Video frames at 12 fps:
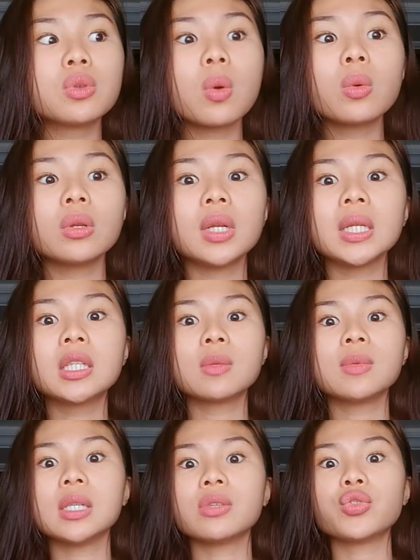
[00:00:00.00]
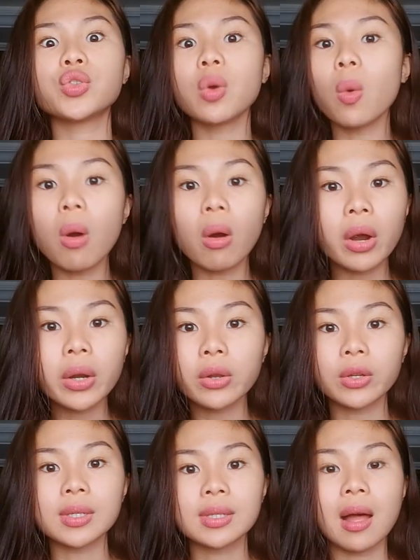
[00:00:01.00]
but you don't need to be
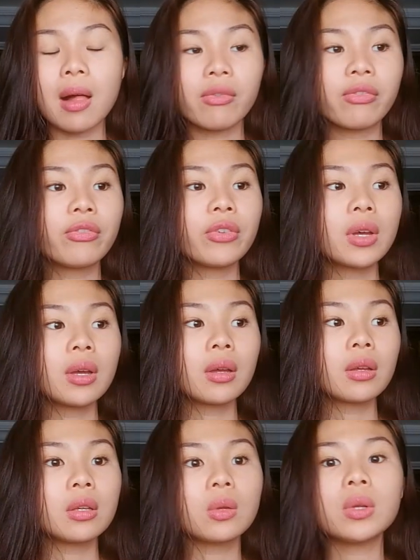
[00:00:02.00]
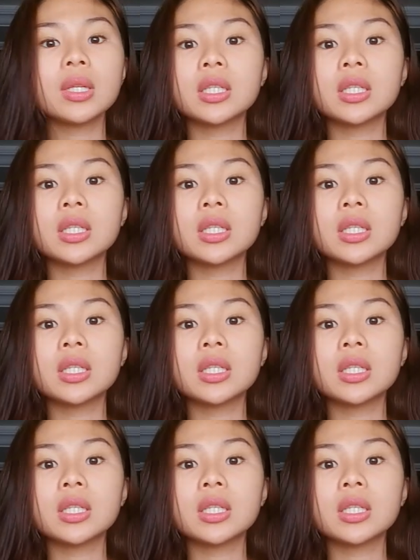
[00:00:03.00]
so hard on yourself.